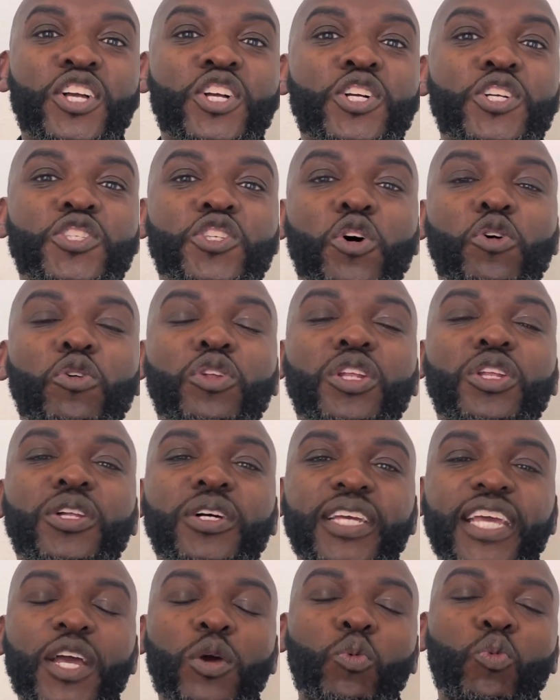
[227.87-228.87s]
So
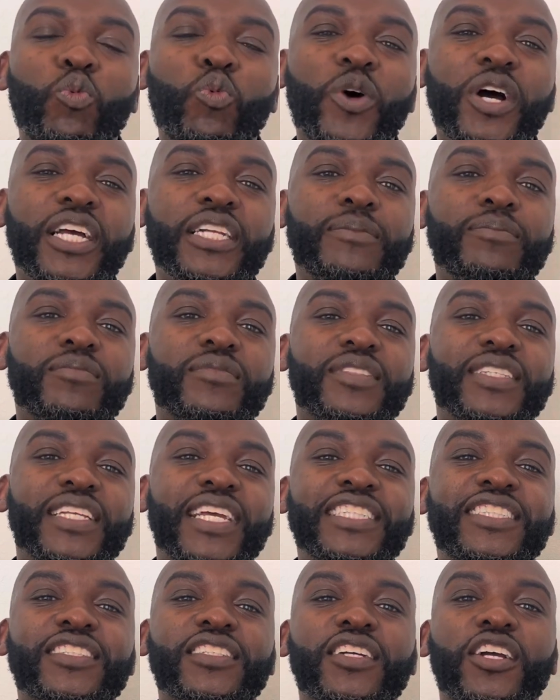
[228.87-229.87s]
look at what
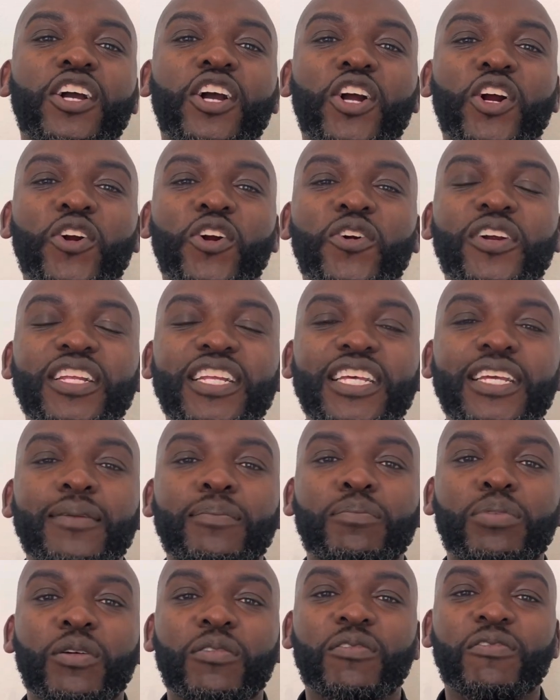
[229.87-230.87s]
it's currently
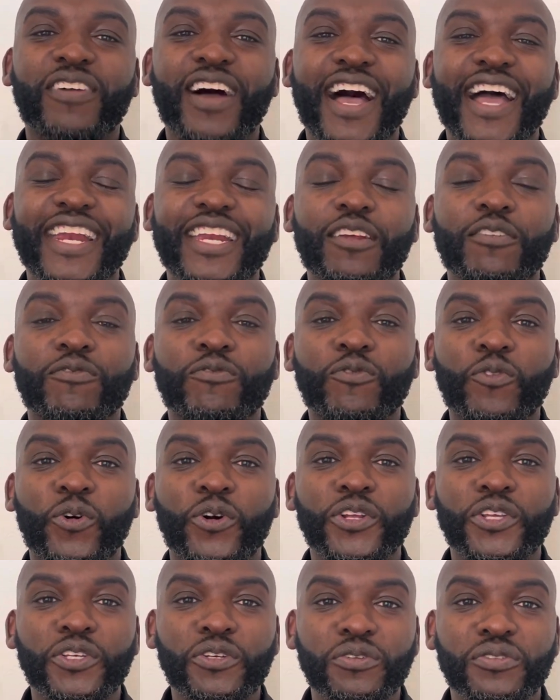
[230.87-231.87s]
providing for
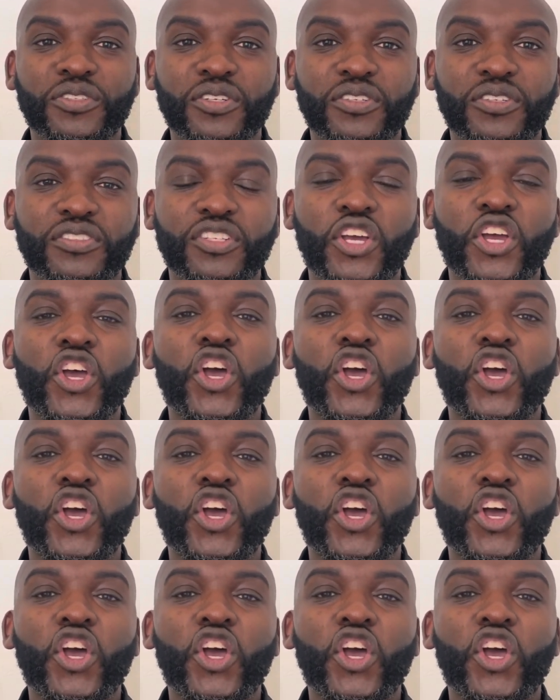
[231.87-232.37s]
users.